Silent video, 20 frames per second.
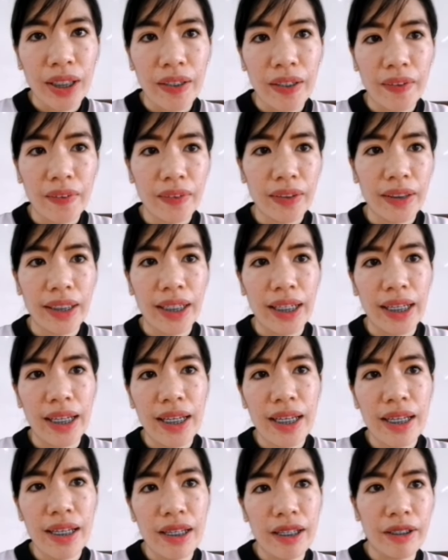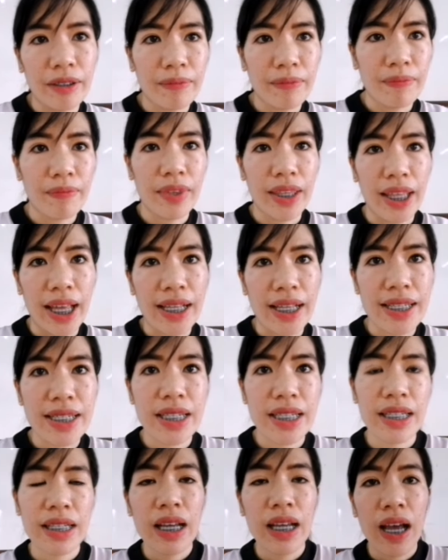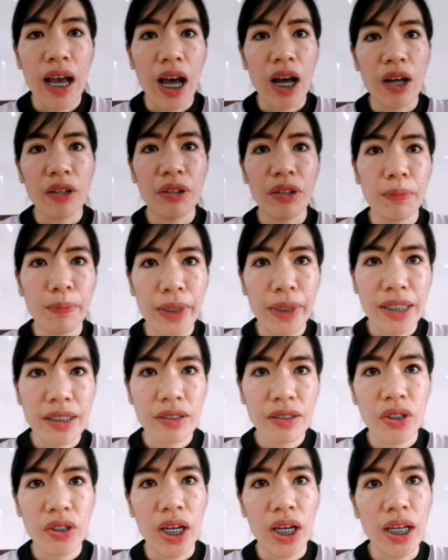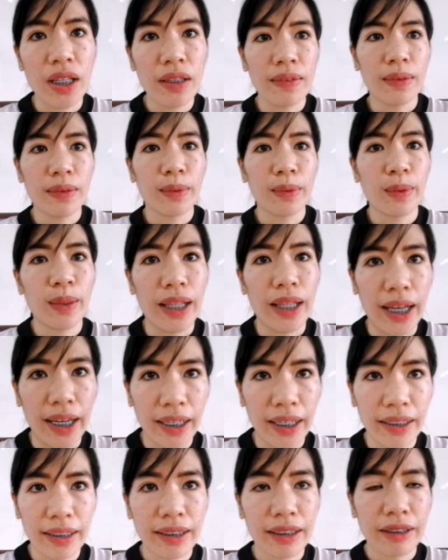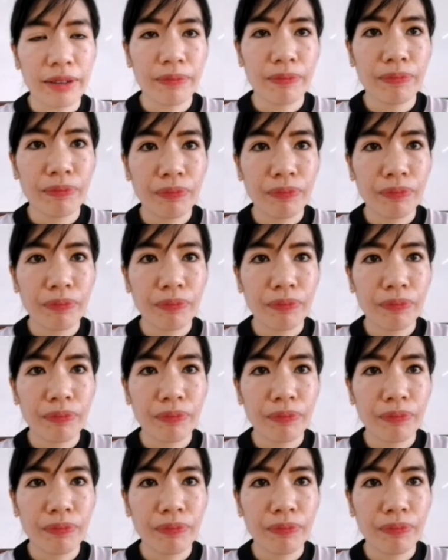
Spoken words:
Okay, that's how the mixed chain look like.